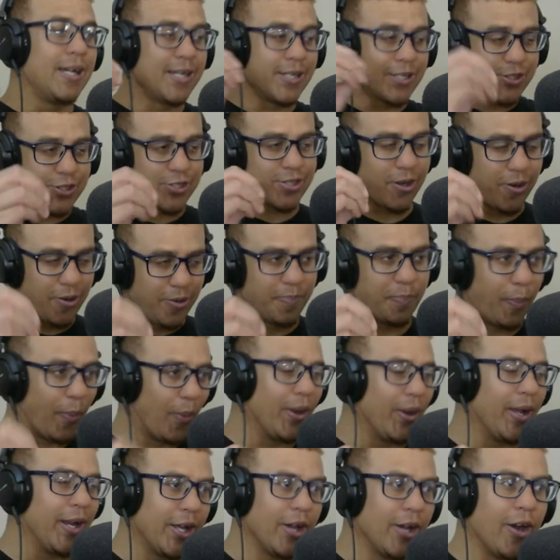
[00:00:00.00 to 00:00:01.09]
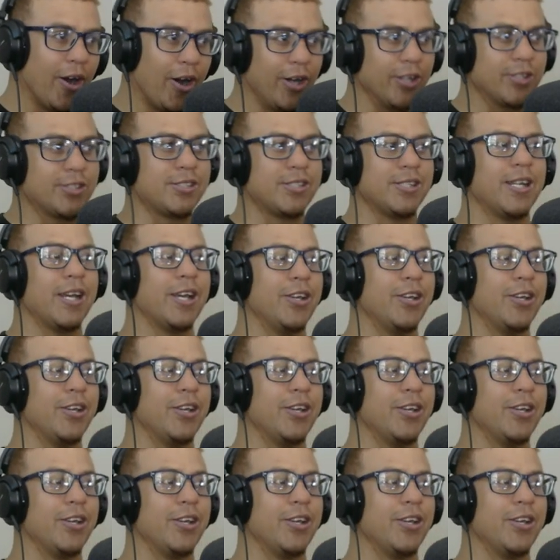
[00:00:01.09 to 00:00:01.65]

is so boiling hot today,